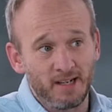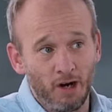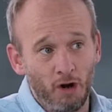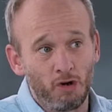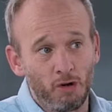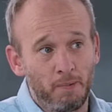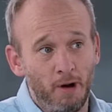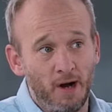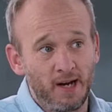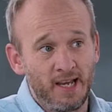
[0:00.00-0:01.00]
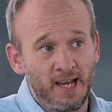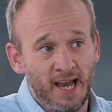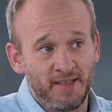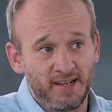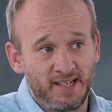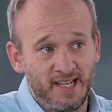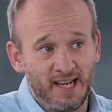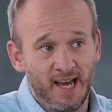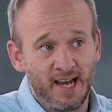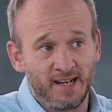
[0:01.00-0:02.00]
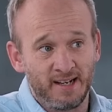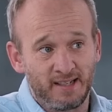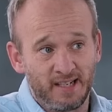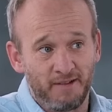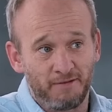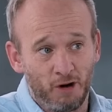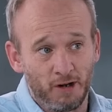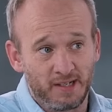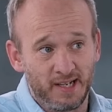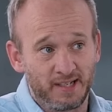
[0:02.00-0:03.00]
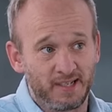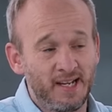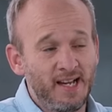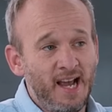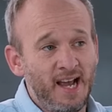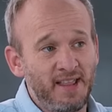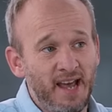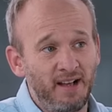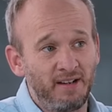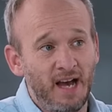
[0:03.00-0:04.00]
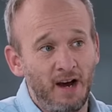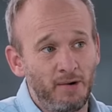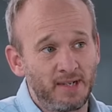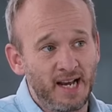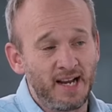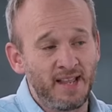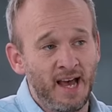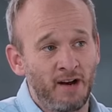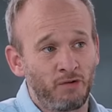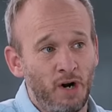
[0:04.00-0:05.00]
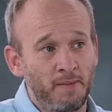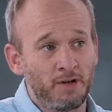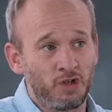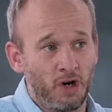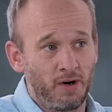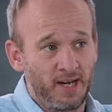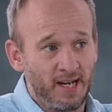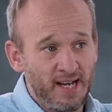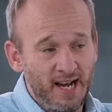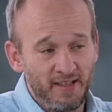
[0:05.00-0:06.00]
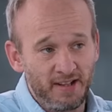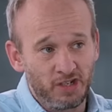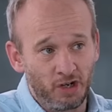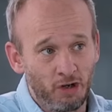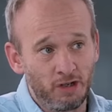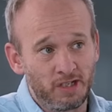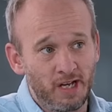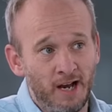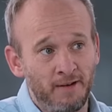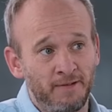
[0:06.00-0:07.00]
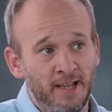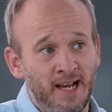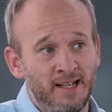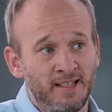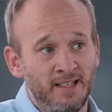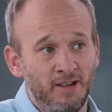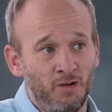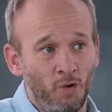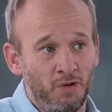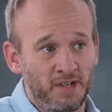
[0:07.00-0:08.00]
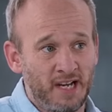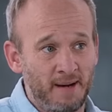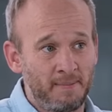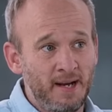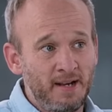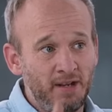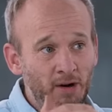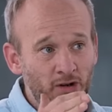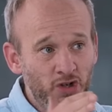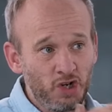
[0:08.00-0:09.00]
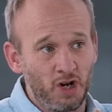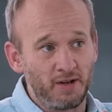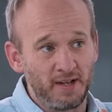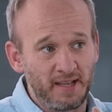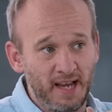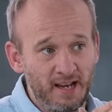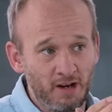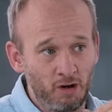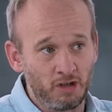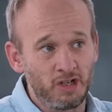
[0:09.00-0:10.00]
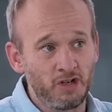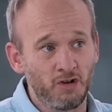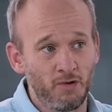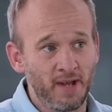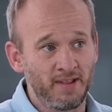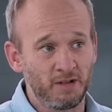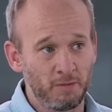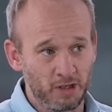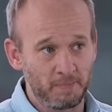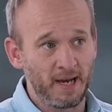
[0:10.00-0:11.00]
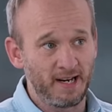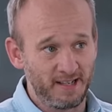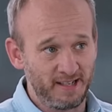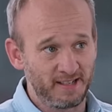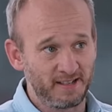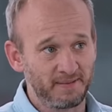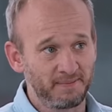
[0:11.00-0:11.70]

a local party and the DA in a tough contest, and they'll now retain their outright majority. And that's a good sign for the ANC in the Northern Cape. They want to show that they can continue to run these municipalities.